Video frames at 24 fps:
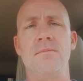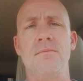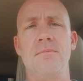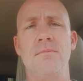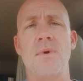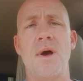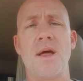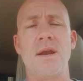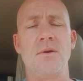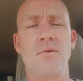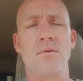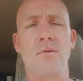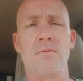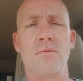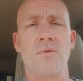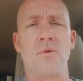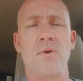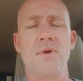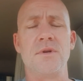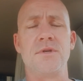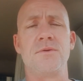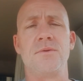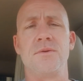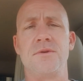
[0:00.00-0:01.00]
mining
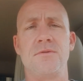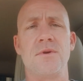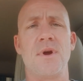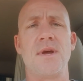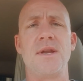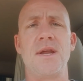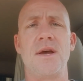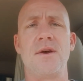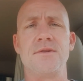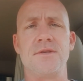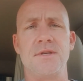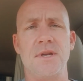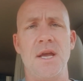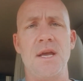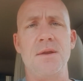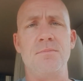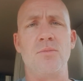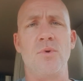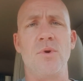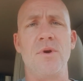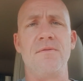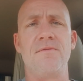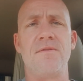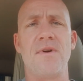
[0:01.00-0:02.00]
rewards, which right now is an
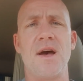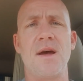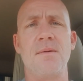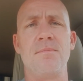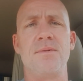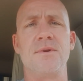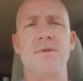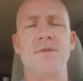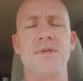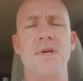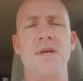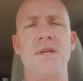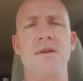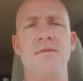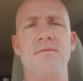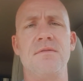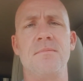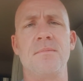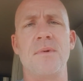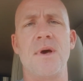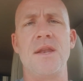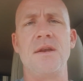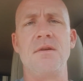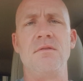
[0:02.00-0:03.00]
8.5% of the
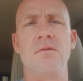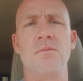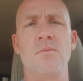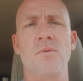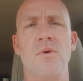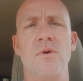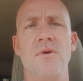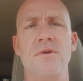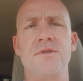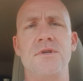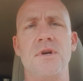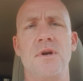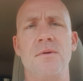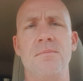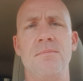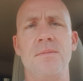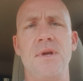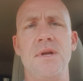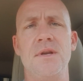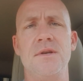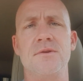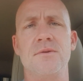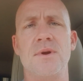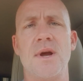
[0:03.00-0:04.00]
mining rewards are
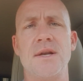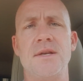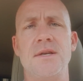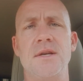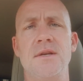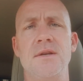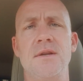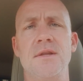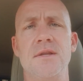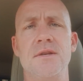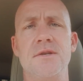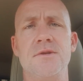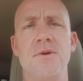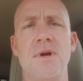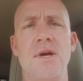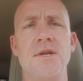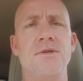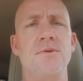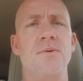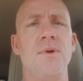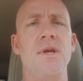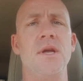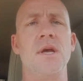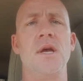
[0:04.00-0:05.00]
being directed to the
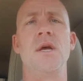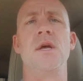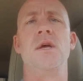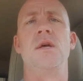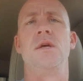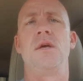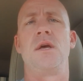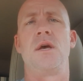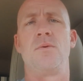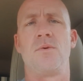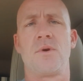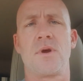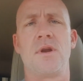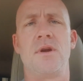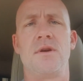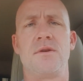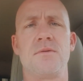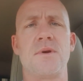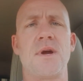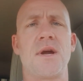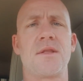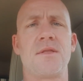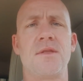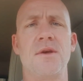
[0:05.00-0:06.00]
Treasury, and we're going to
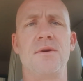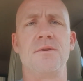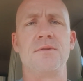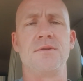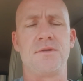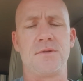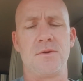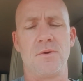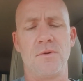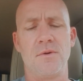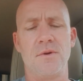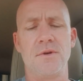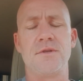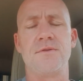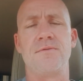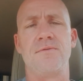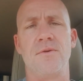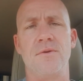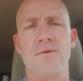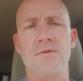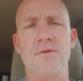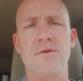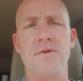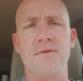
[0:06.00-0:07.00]
direct those towards
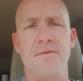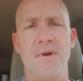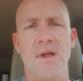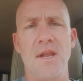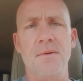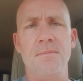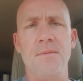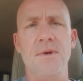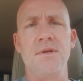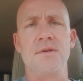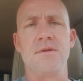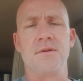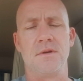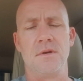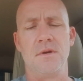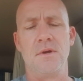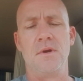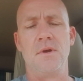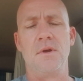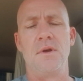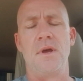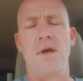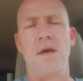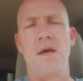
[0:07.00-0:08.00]
further development
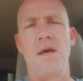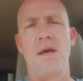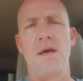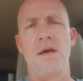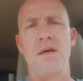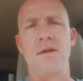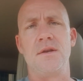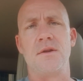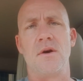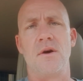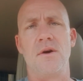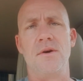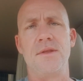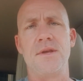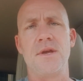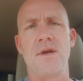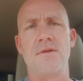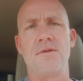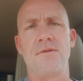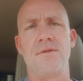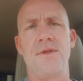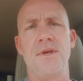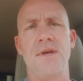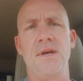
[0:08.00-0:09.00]
and all the
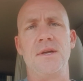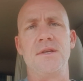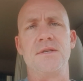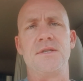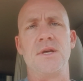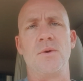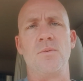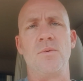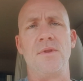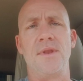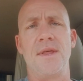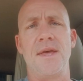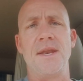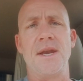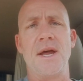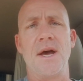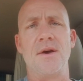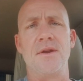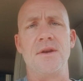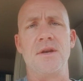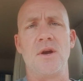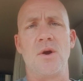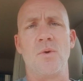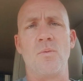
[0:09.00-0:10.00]
other things that we laid
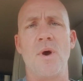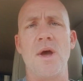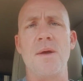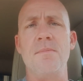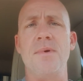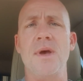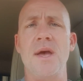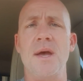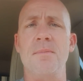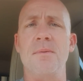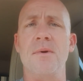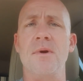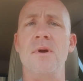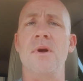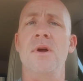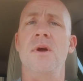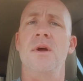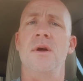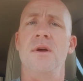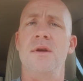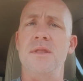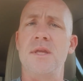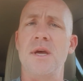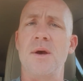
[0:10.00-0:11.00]
out in our white paper
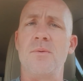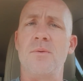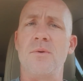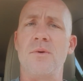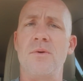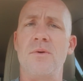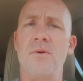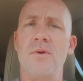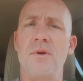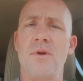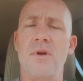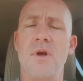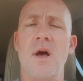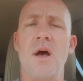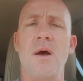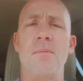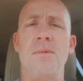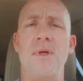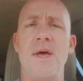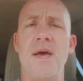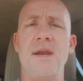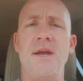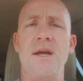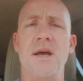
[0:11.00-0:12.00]
that we're
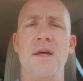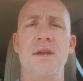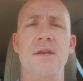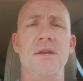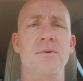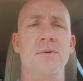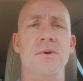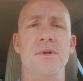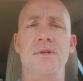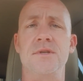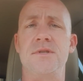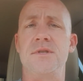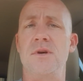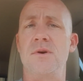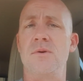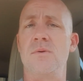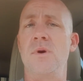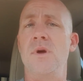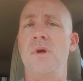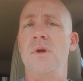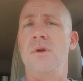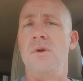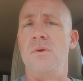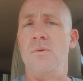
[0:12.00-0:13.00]
planning on doing. So
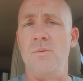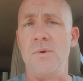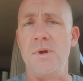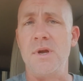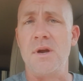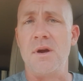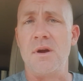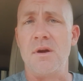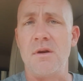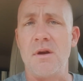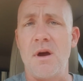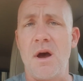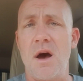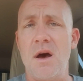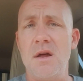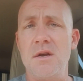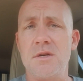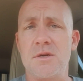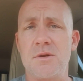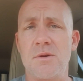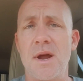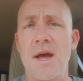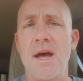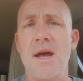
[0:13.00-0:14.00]
we are on
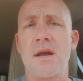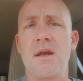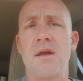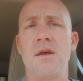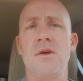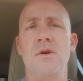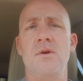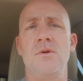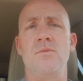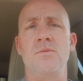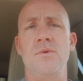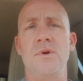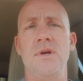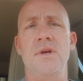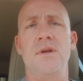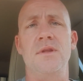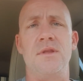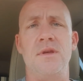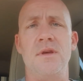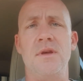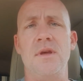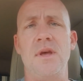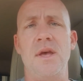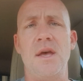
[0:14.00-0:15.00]
track
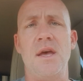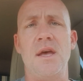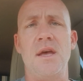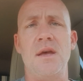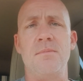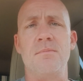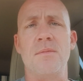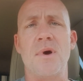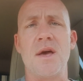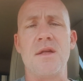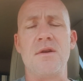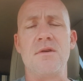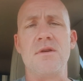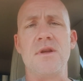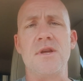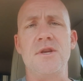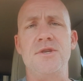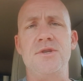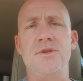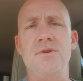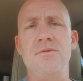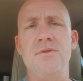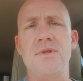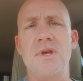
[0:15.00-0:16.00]
with a minor
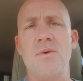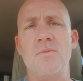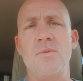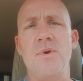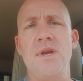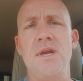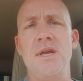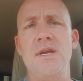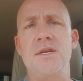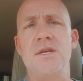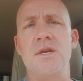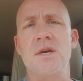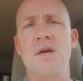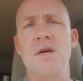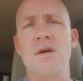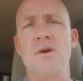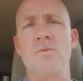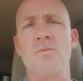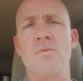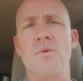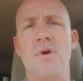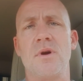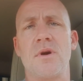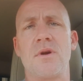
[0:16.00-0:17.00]
issue that we need to
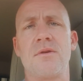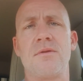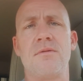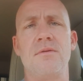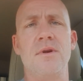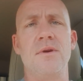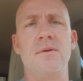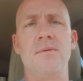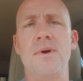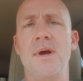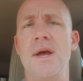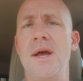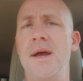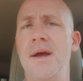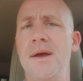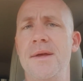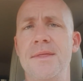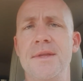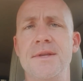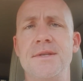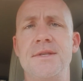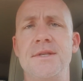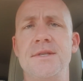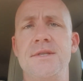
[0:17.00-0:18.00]
work through.
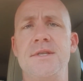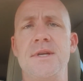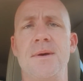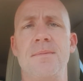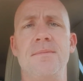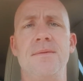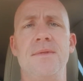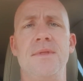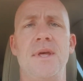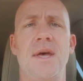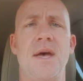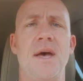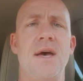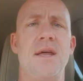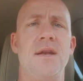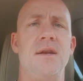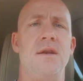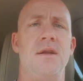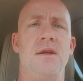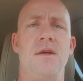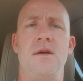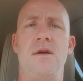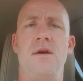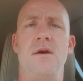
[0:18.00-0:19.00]
This is something that
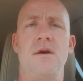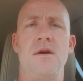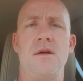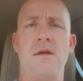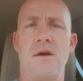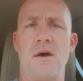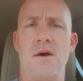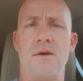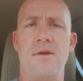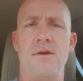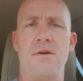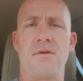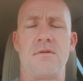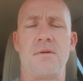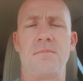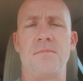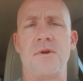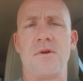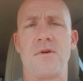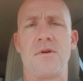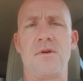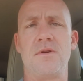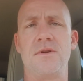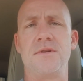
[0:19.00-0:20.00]
other
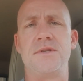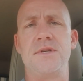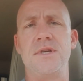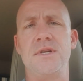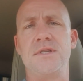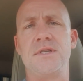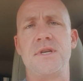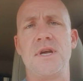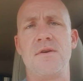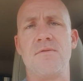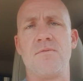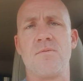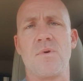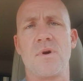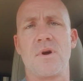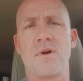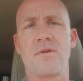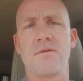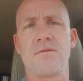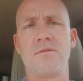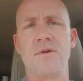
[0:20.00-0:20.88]
cryptocurrencies have worked